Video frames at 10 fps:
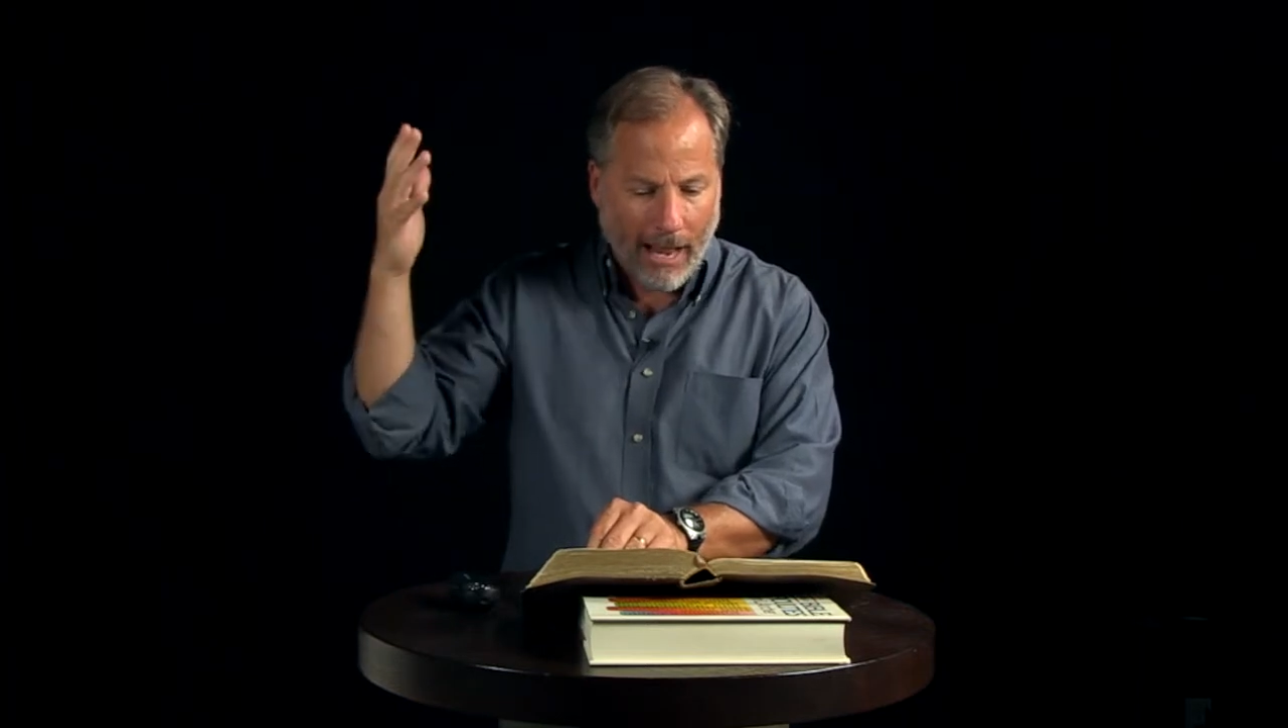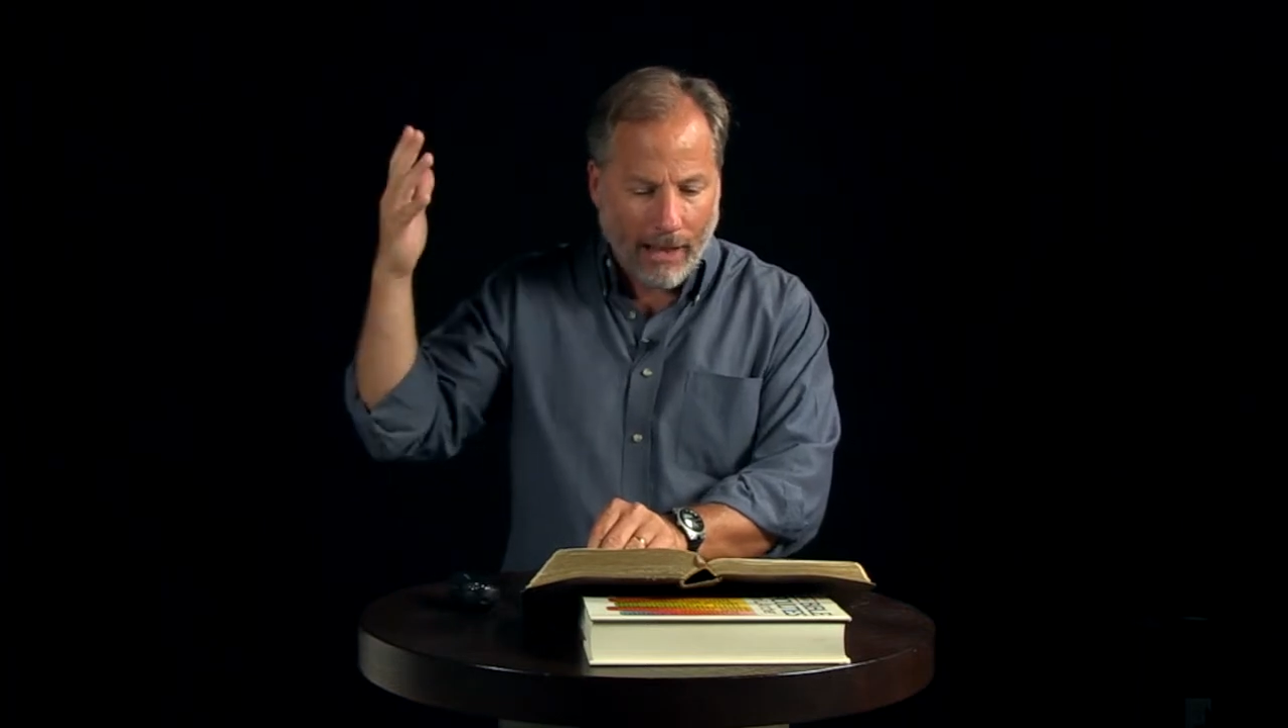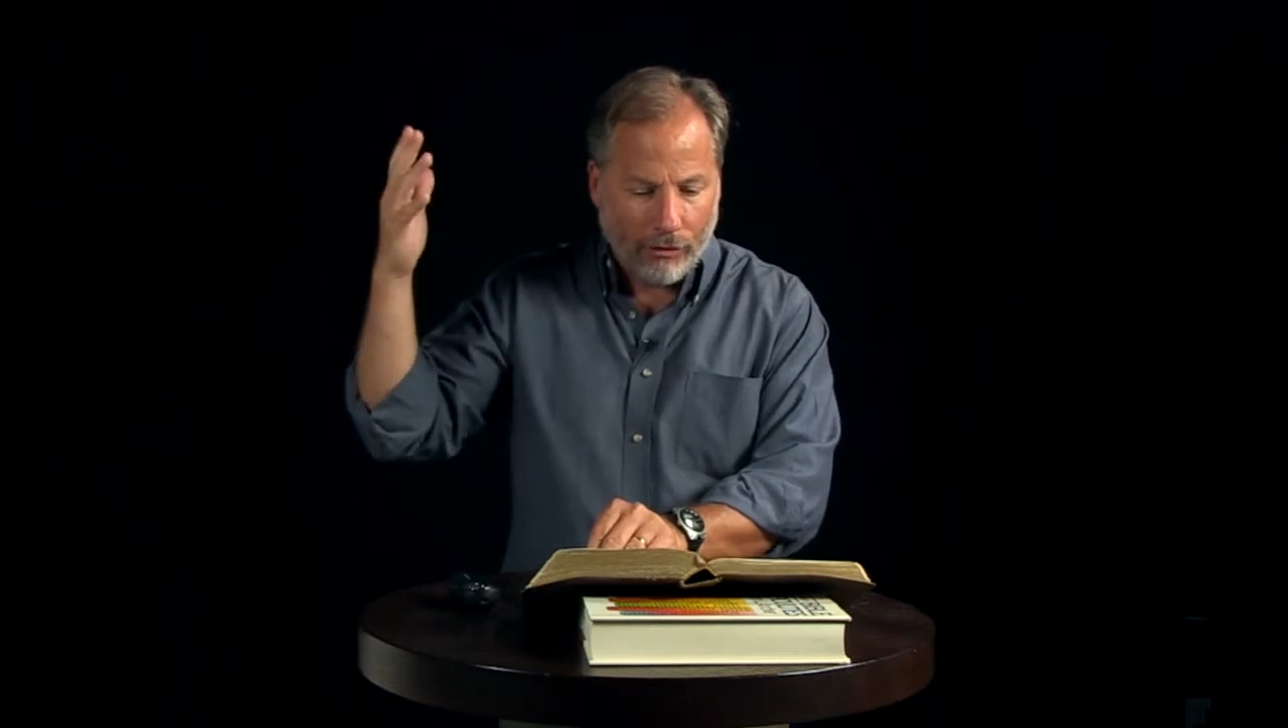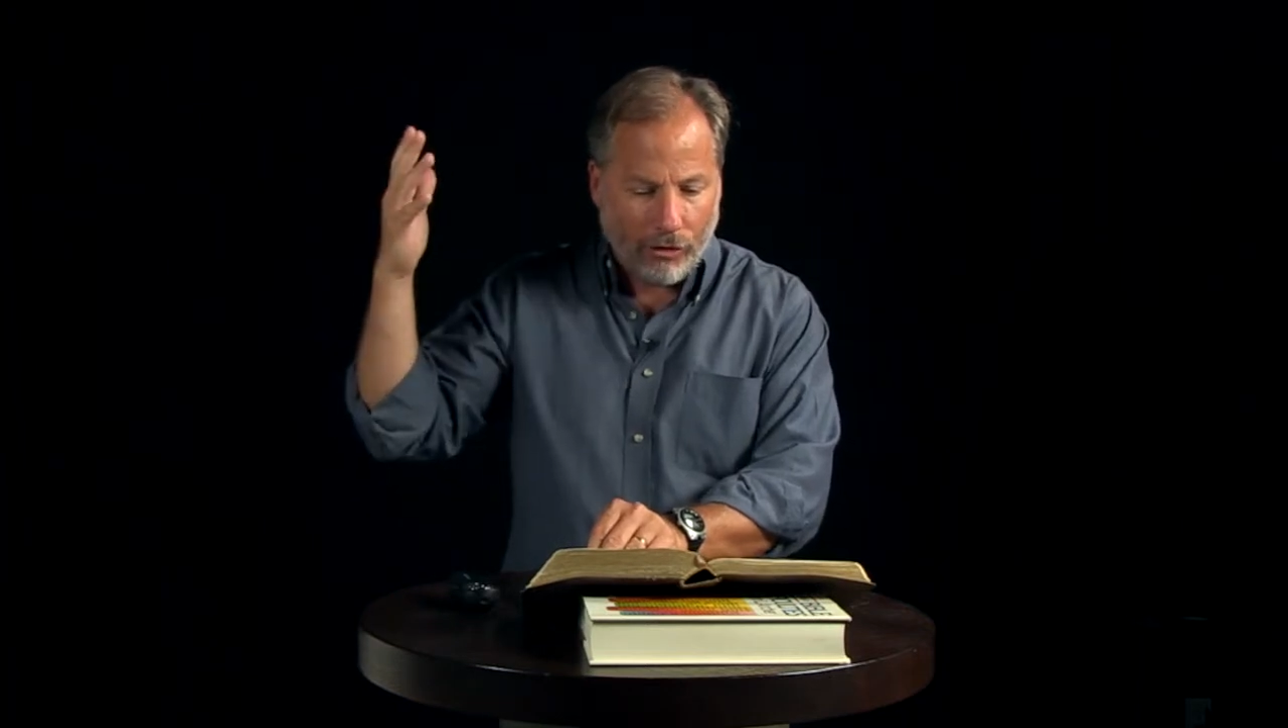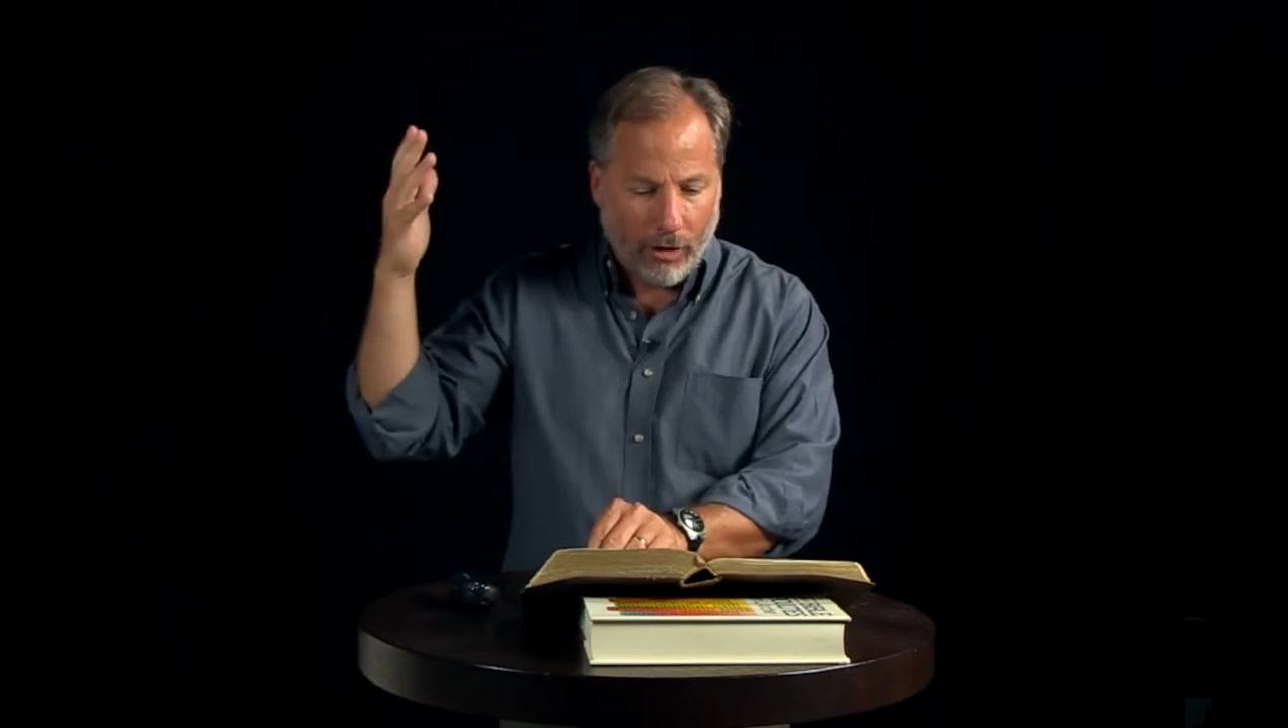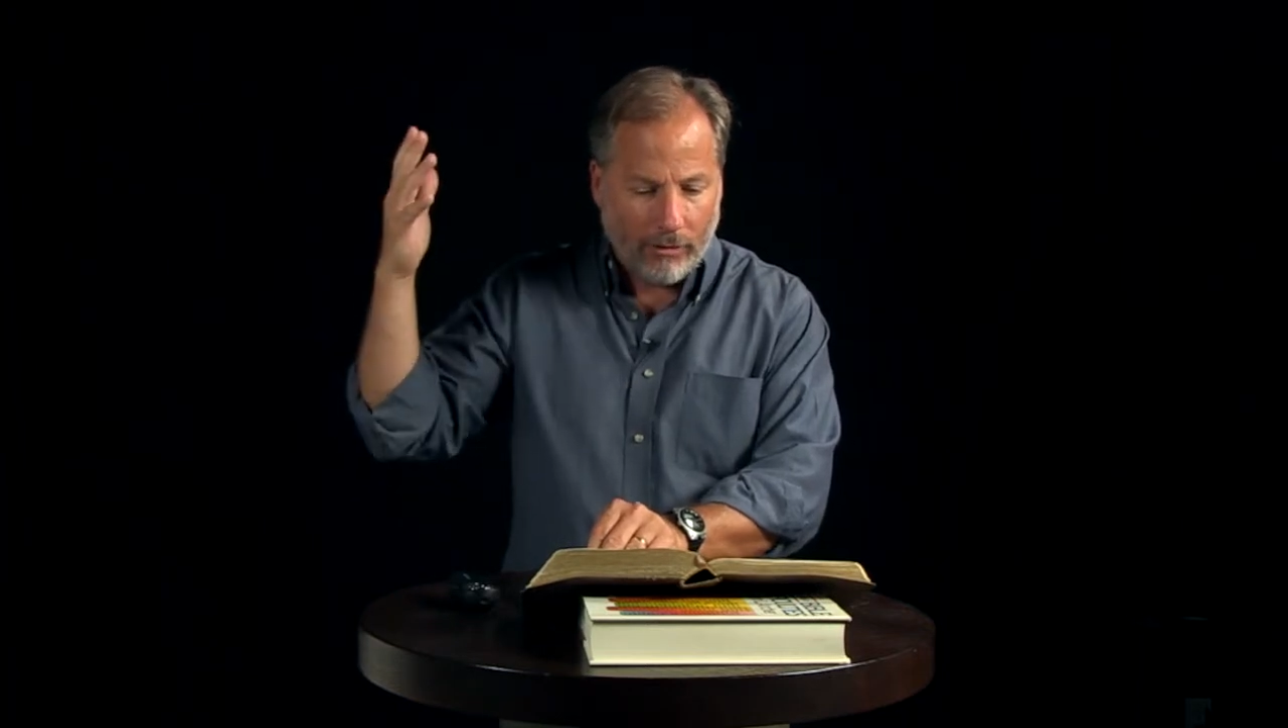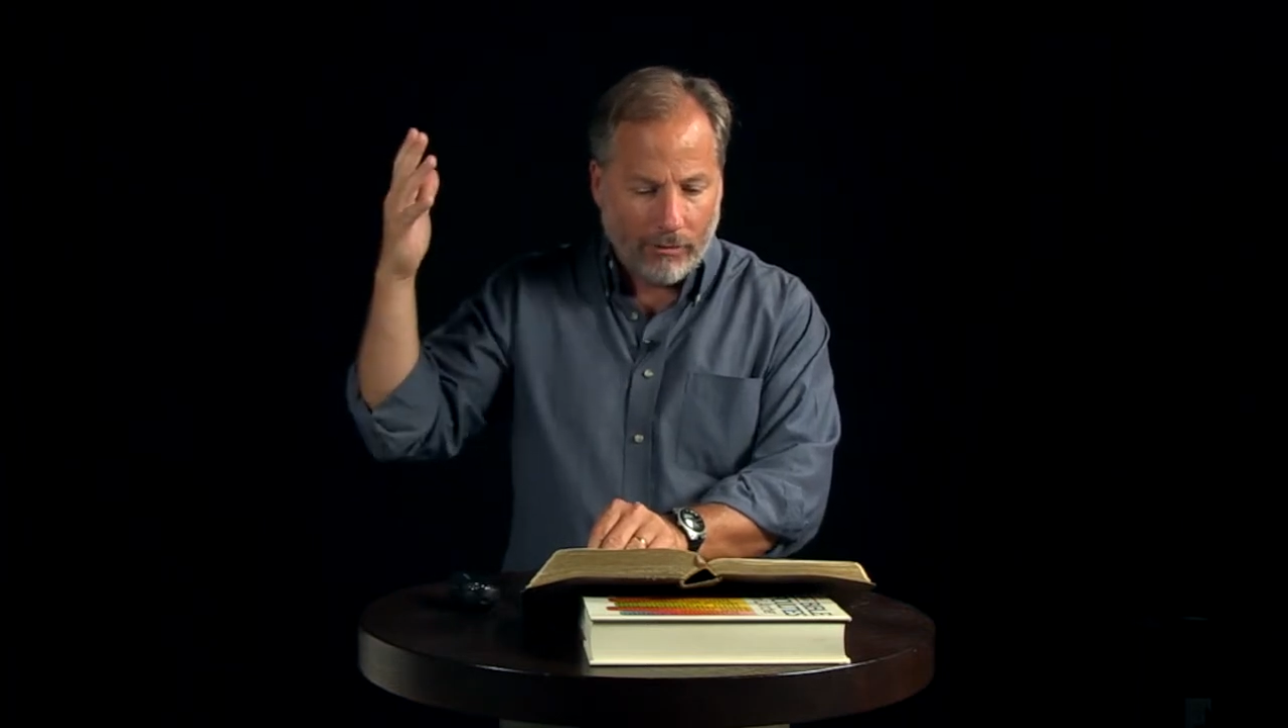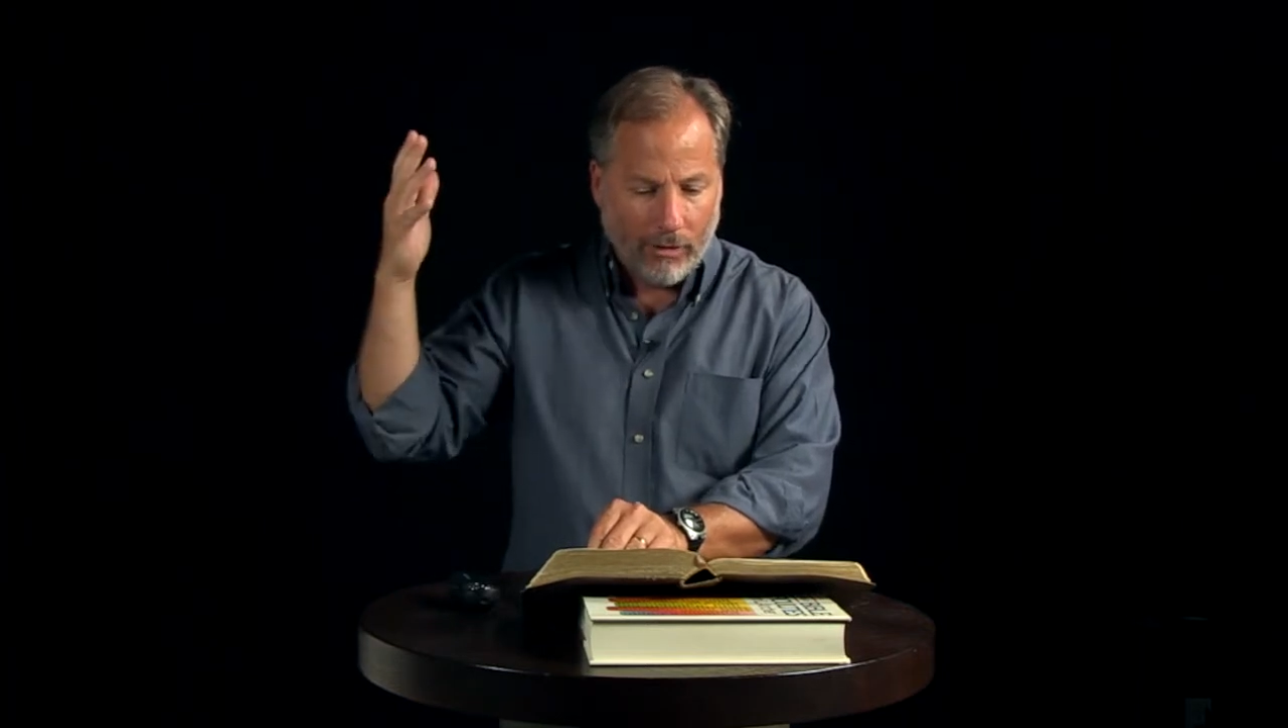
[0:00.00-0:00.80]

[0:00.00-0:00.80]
Ashdod.